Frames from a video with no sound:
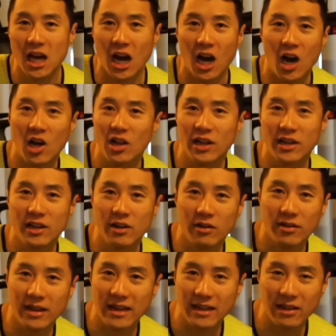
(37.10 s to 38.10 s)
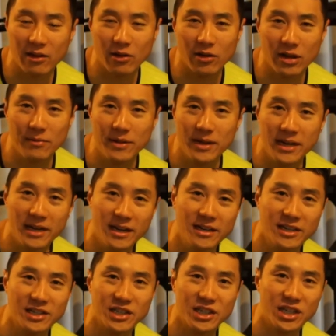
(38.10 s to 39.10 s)
all I know is that they're a limited
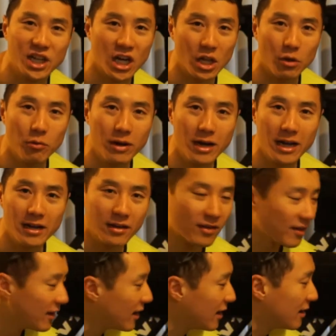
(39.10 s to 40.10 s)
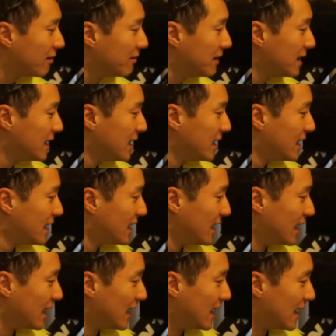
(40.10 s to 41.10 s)
edition colorway. So
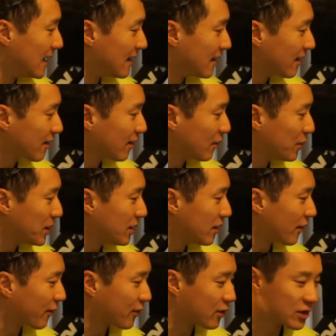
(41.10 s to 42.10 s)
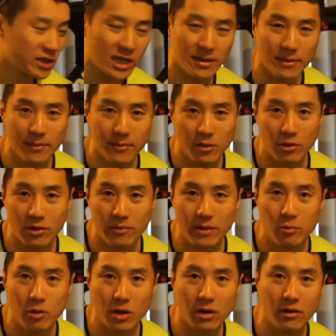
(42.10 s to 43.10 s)
this will be the first time I'm going to
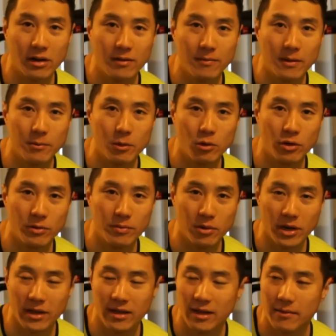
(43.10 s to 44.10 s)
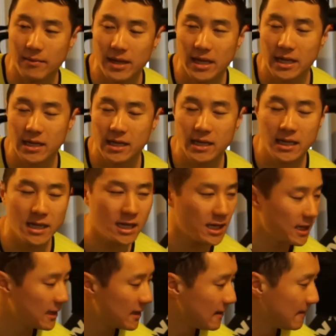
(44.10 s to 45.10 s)
be wearing them. I'm going to break them in.
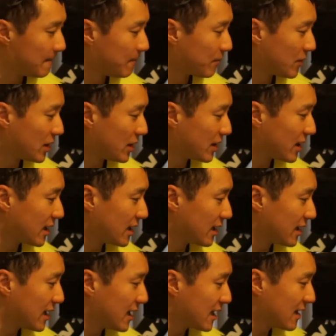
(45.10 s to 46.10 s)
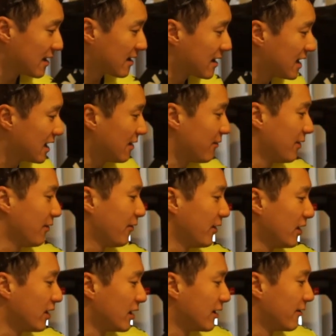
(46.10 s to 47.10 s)
I gotta get kind of a
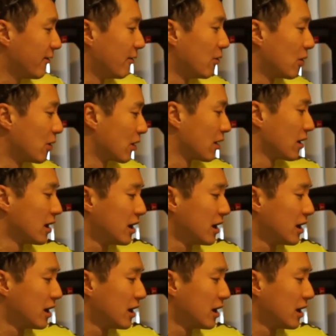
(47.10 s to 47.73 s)
feeling for